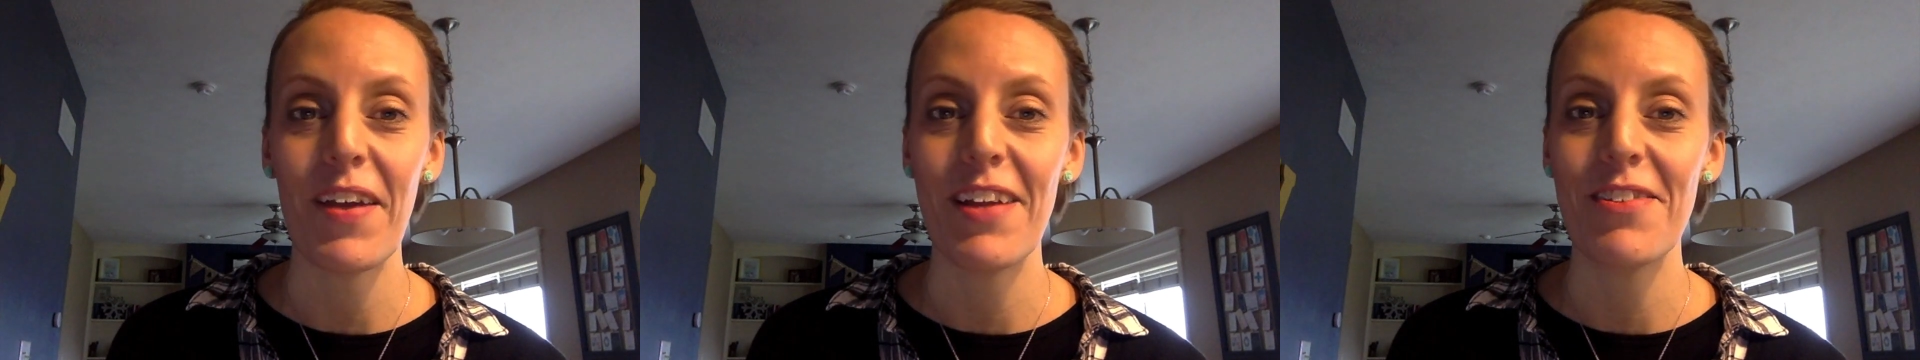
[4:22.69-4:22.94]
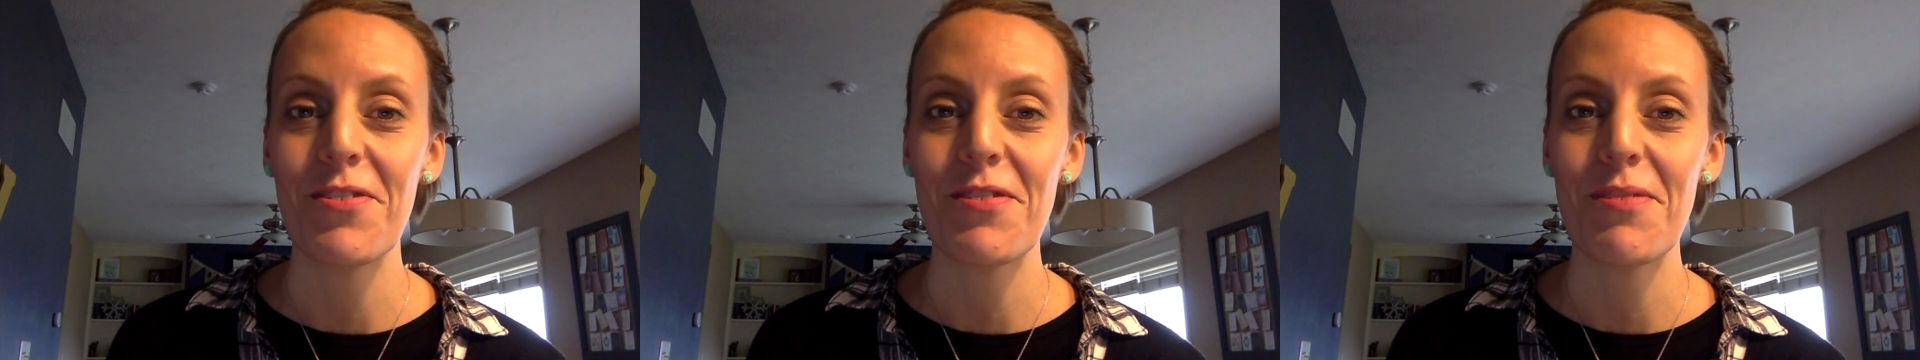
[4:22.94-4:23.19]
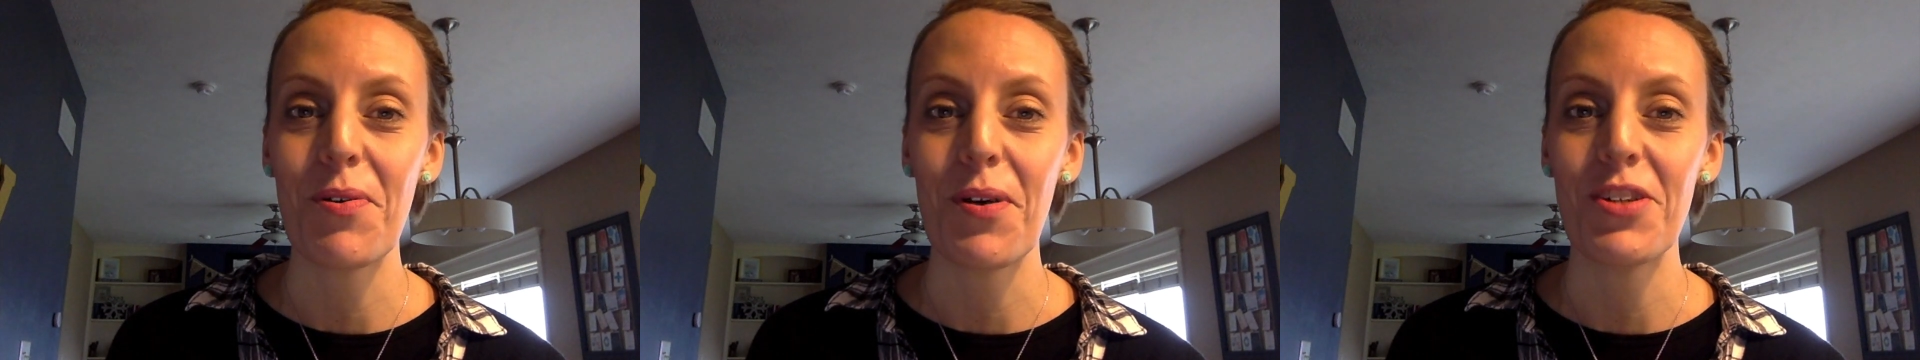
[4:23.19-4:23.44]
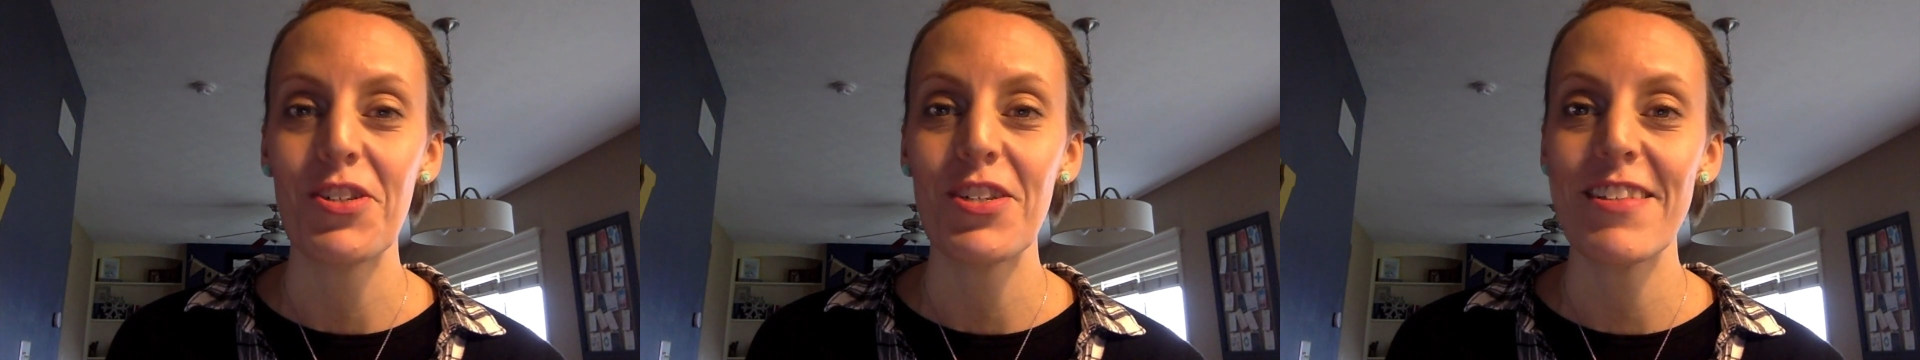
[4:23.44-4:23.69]
answered some
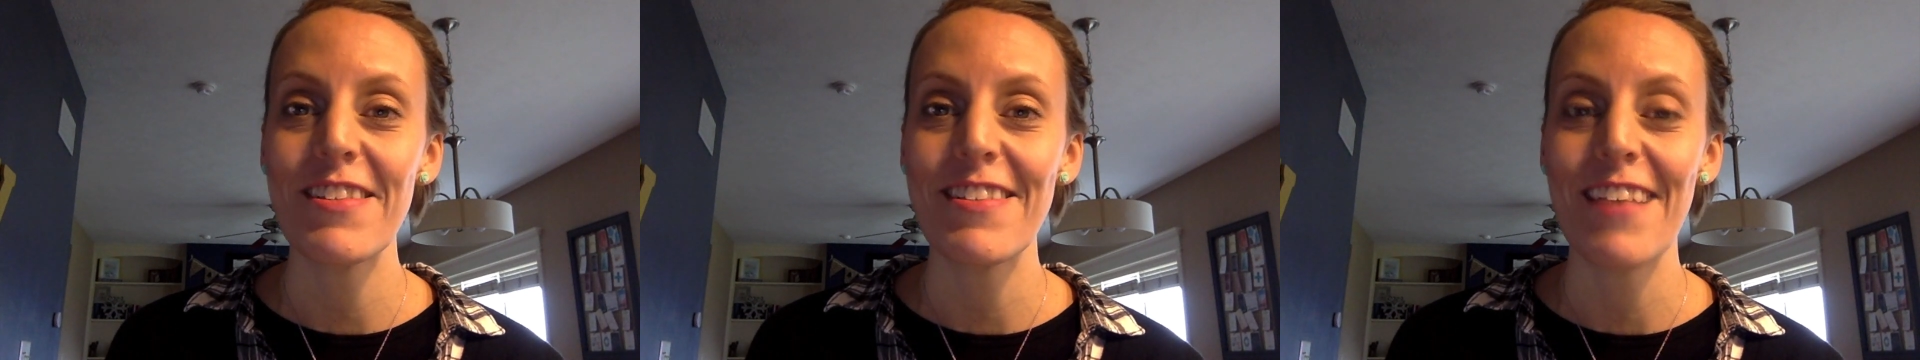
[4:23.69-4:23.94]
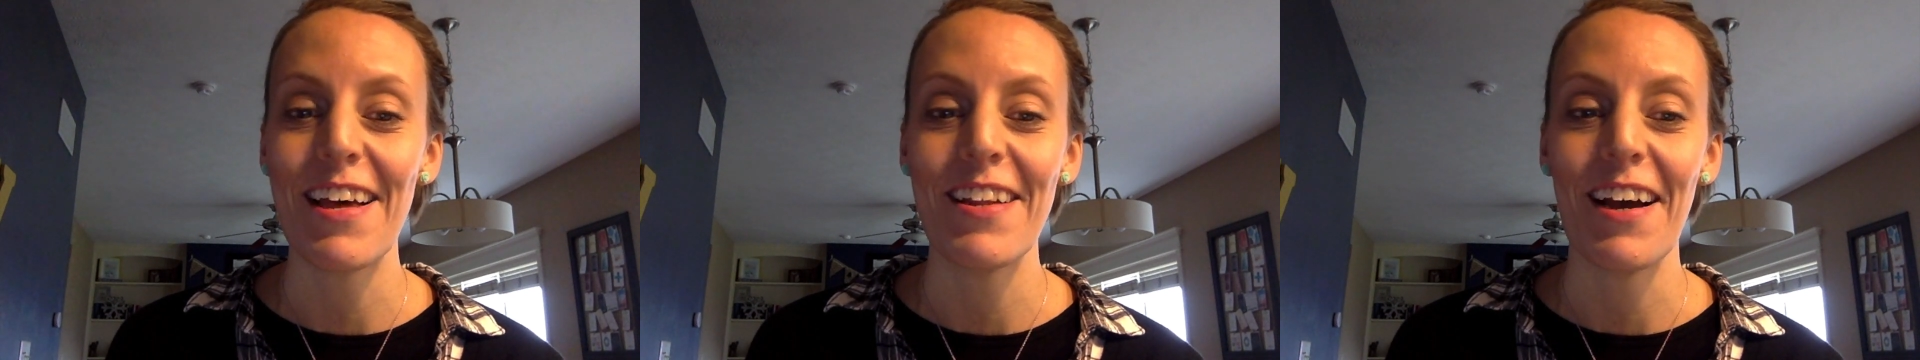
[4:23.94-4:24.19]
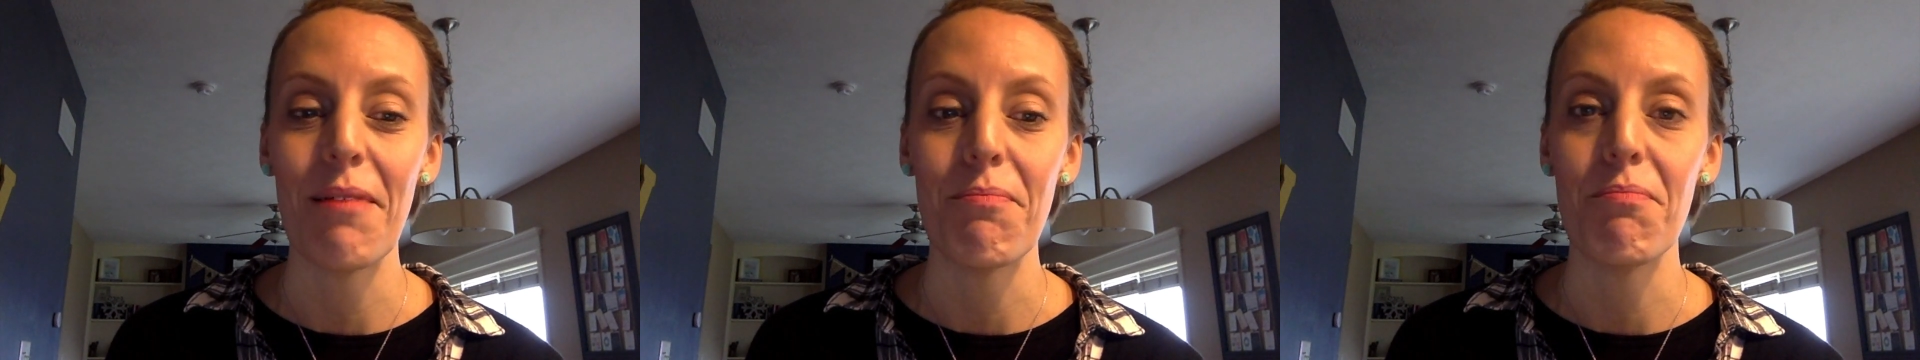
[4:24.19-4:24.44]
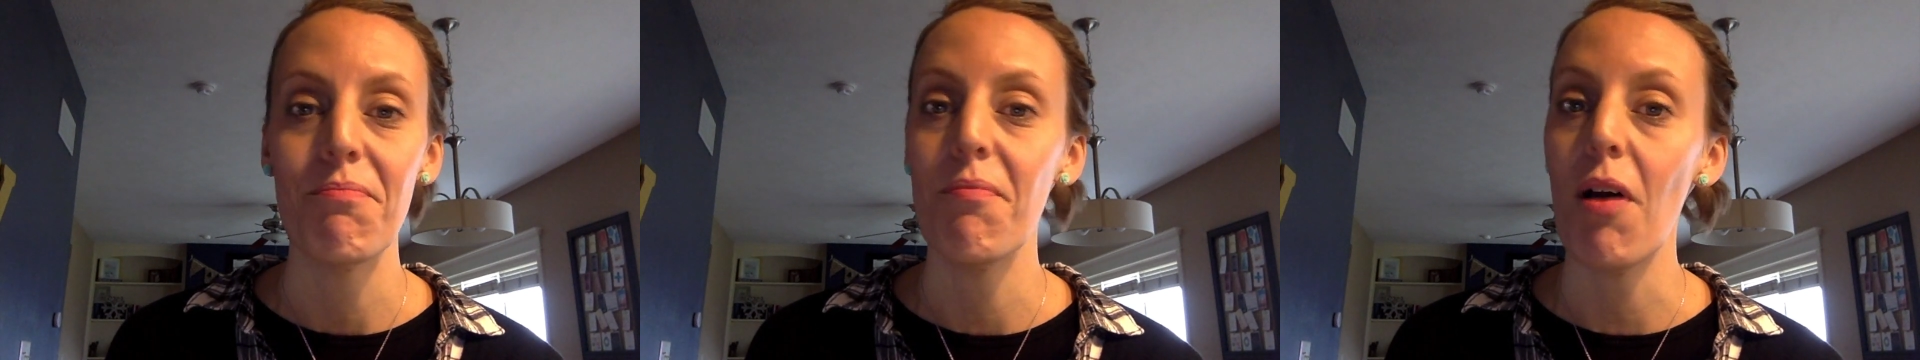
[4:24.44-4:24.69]
questions that um,